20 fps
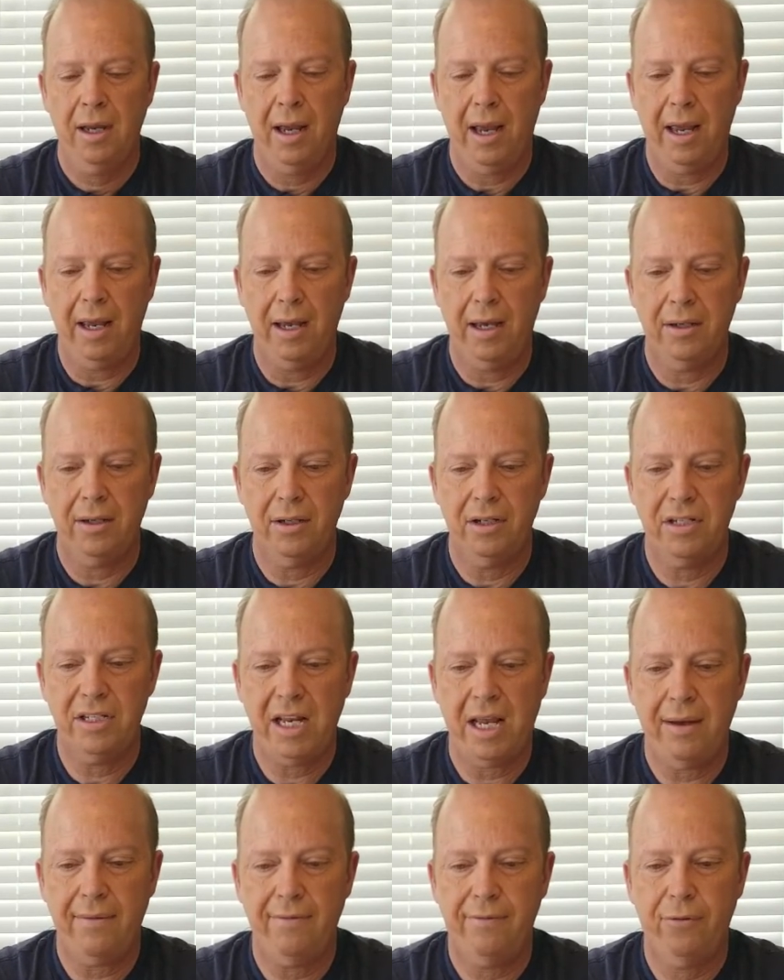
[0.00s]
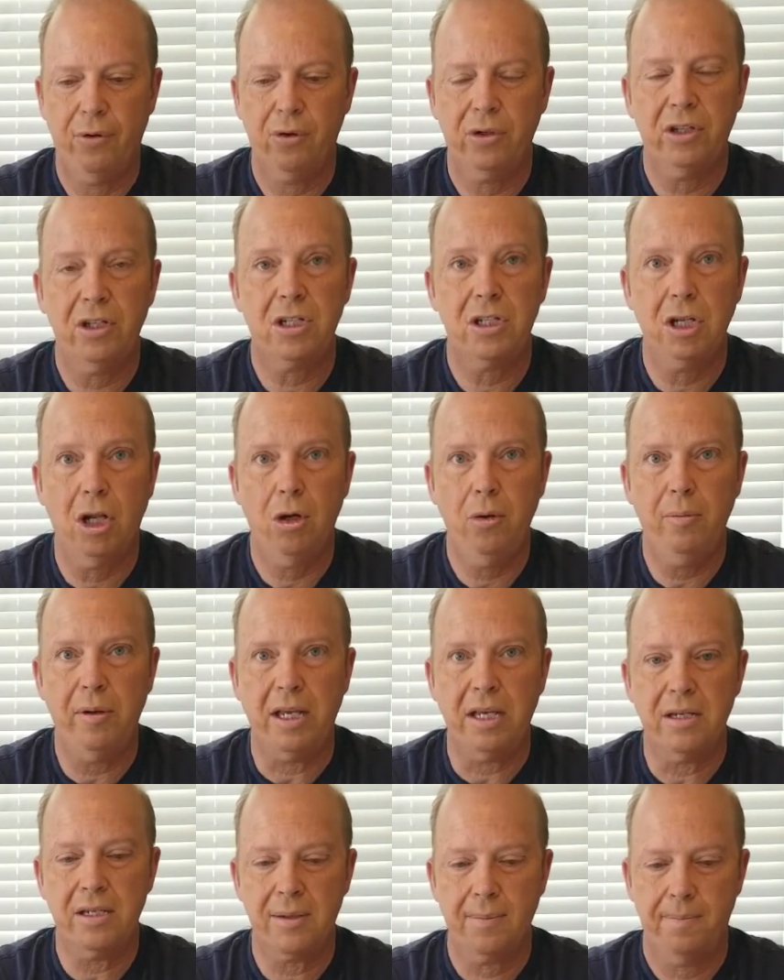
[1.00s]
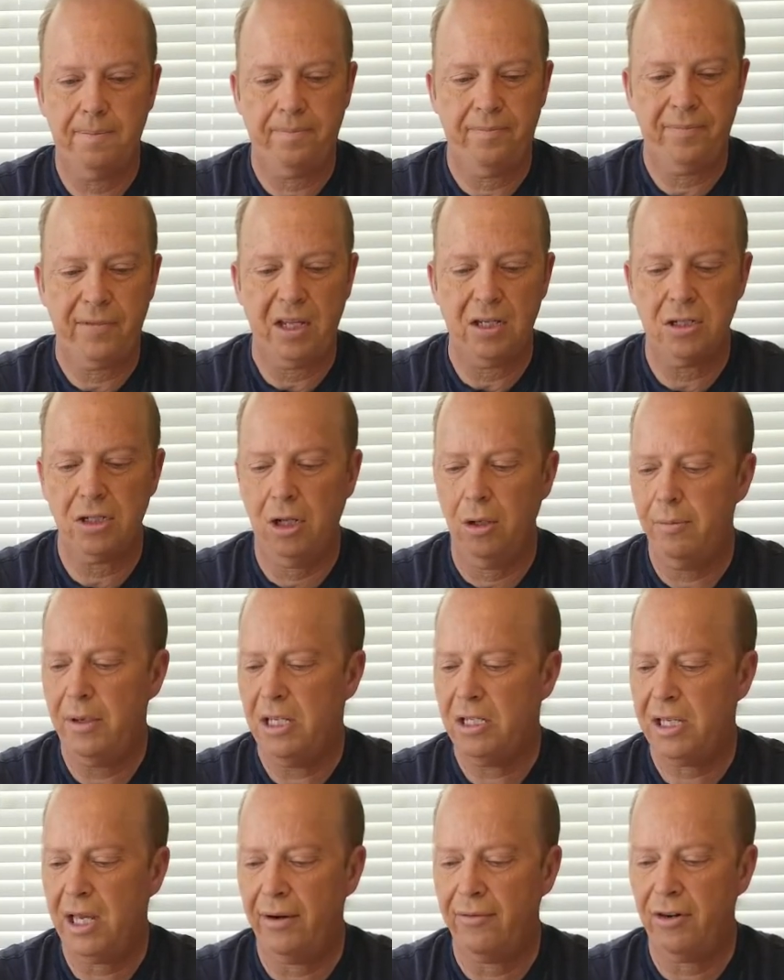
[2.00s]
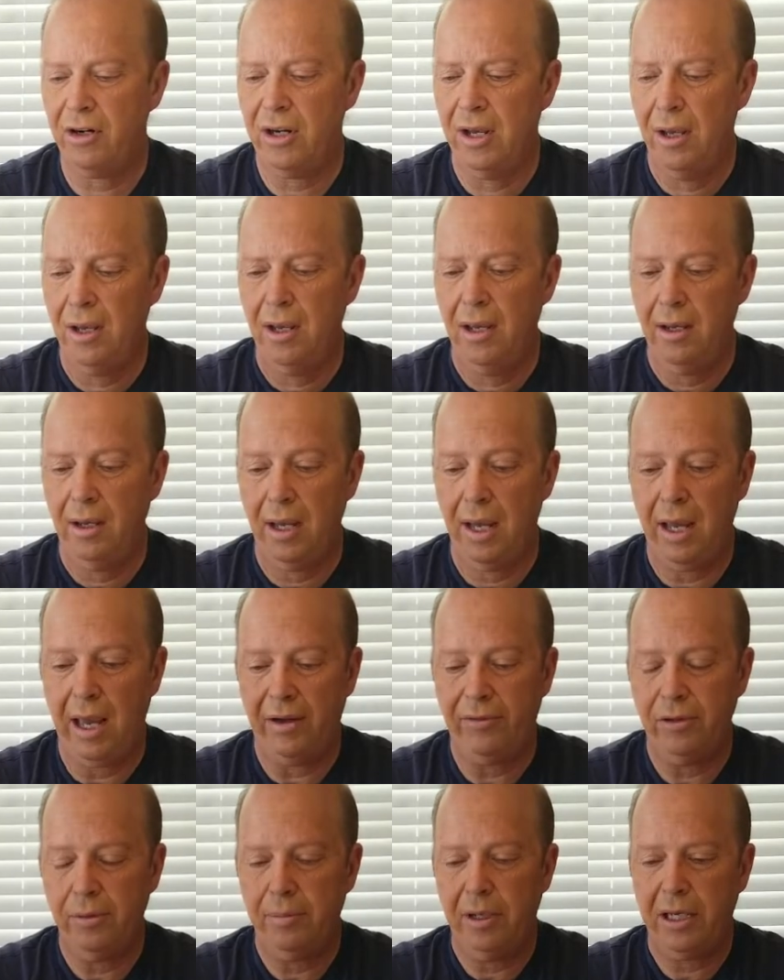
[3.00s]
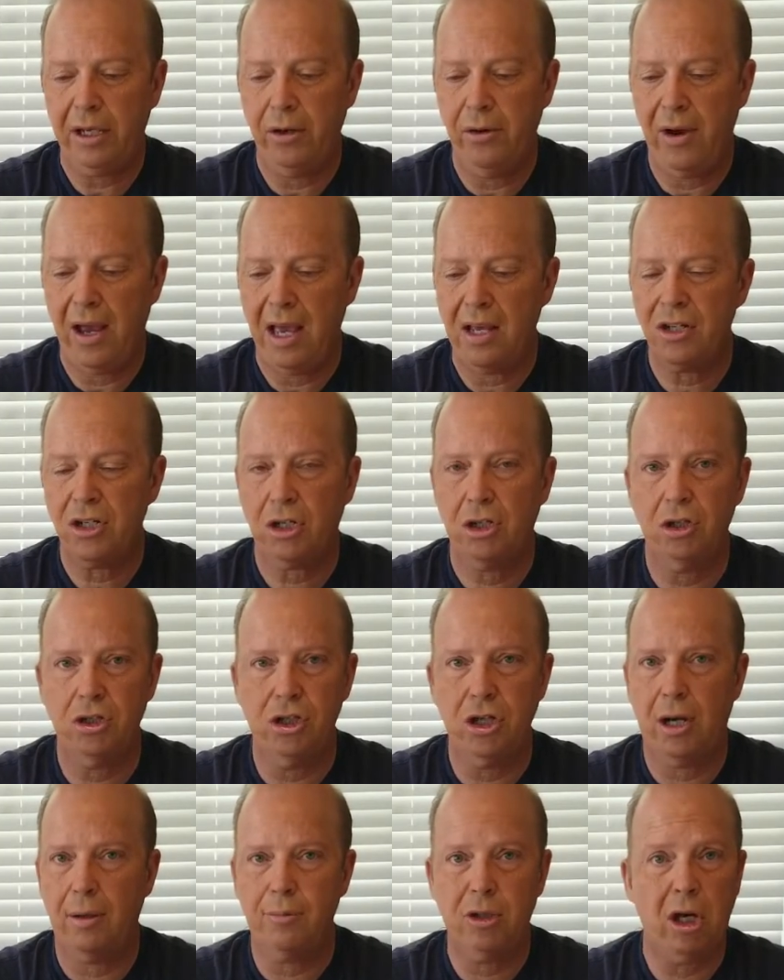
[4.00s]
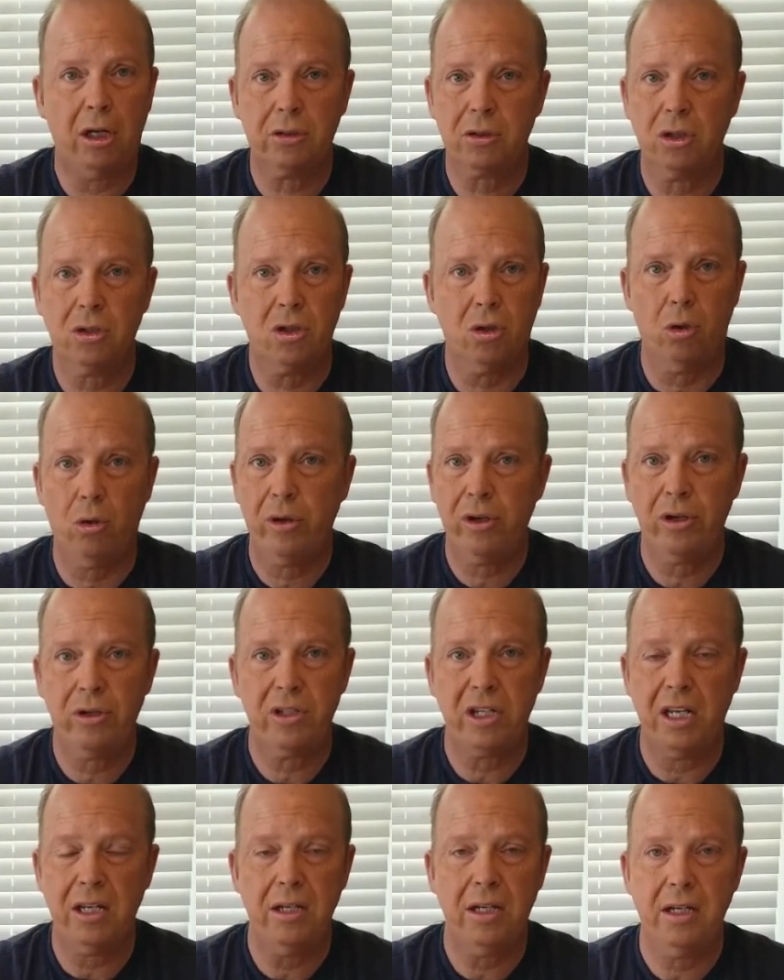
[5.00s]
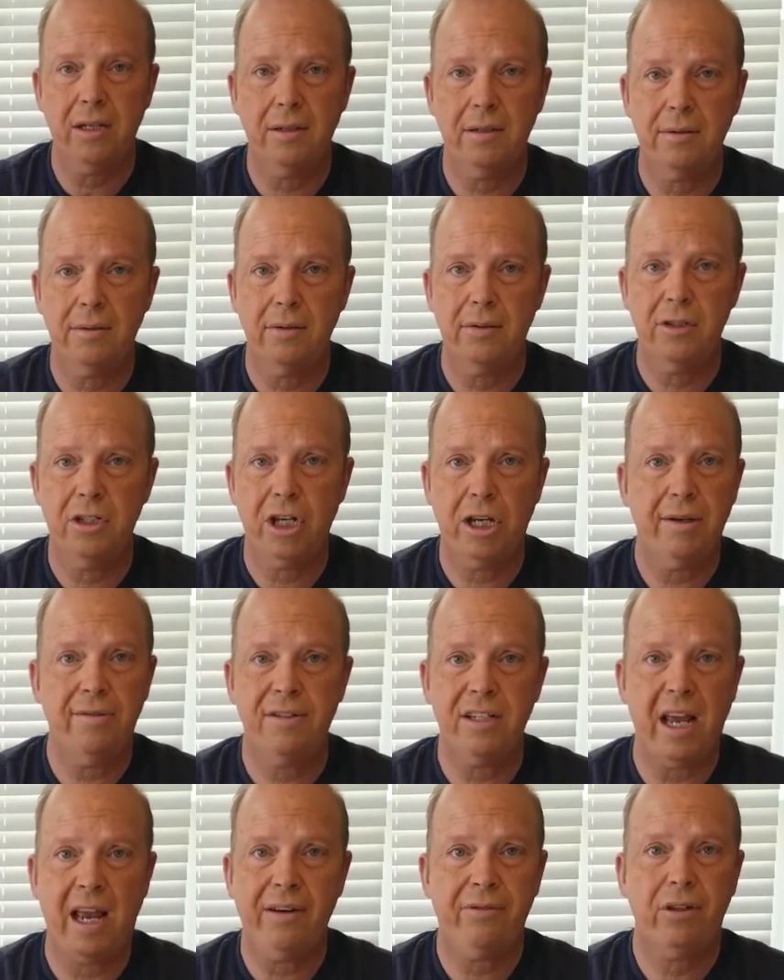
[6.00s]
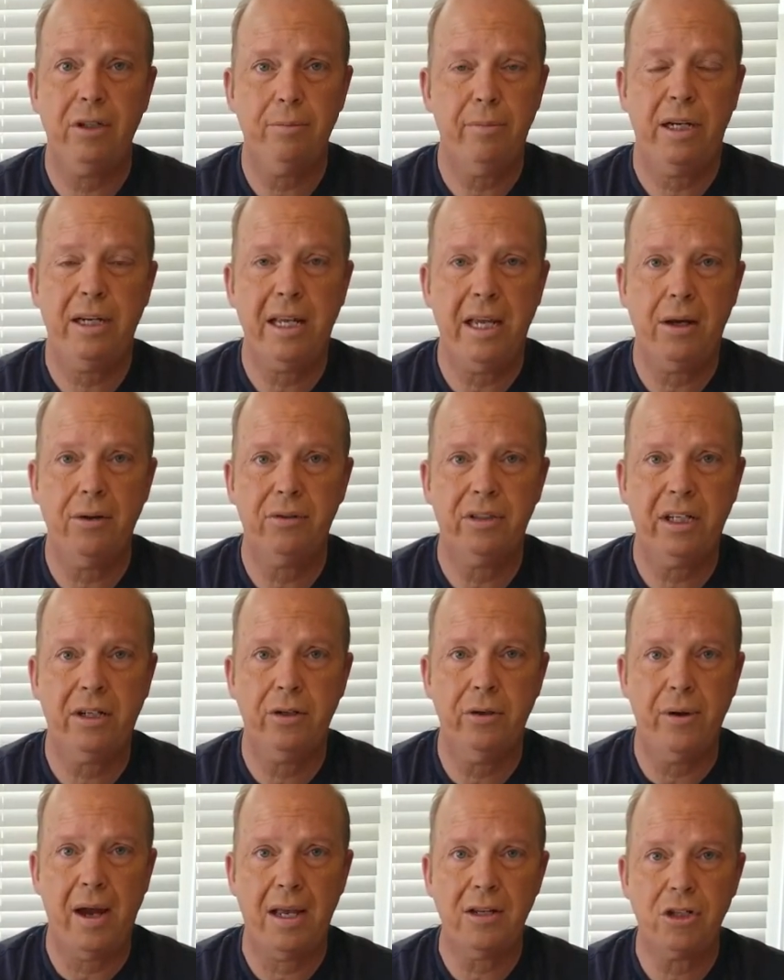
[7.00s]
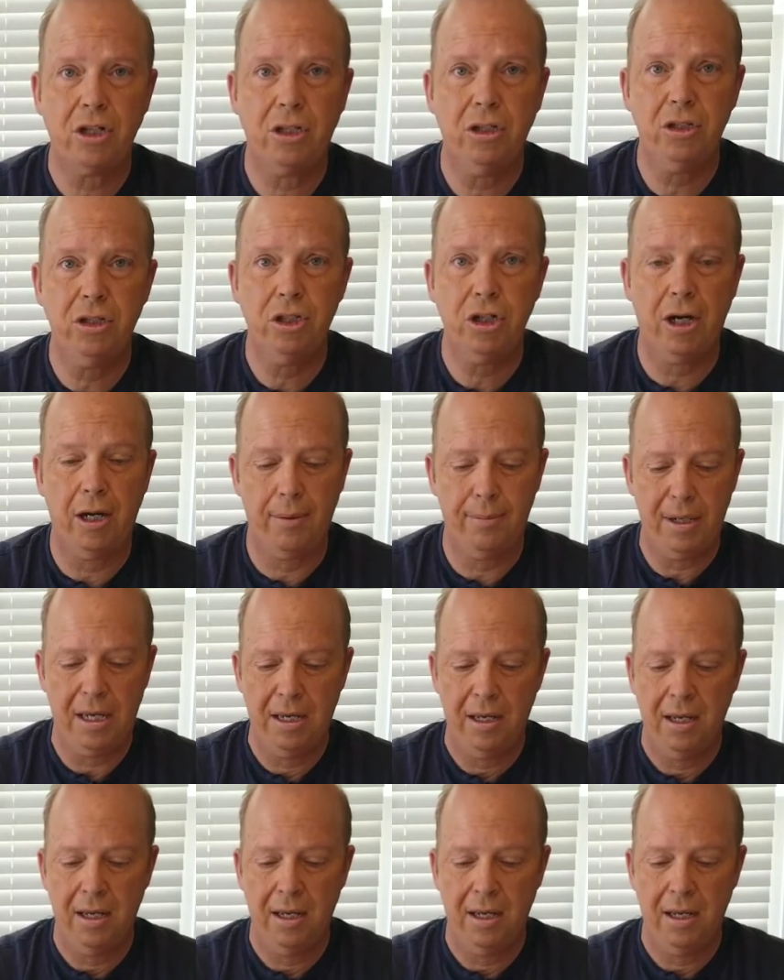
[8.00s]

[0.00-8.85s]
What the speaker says: And the same for the Slomies. The Slomies cover everybody who has a good job, doctors, lawyers, Indian chiefs, everybody out there who has a good job.